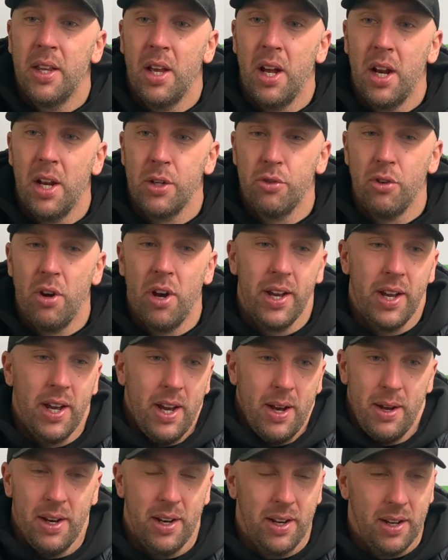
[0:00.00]
That's right,
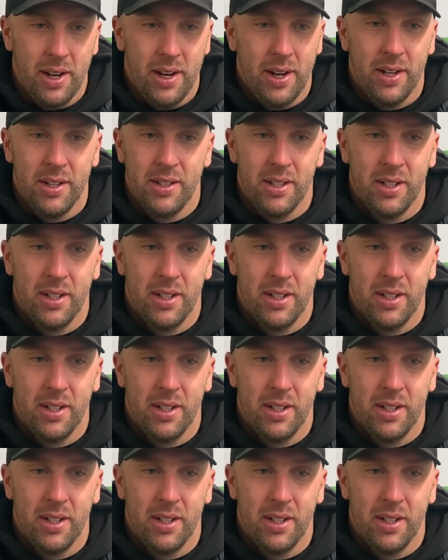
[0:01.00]
yeah, and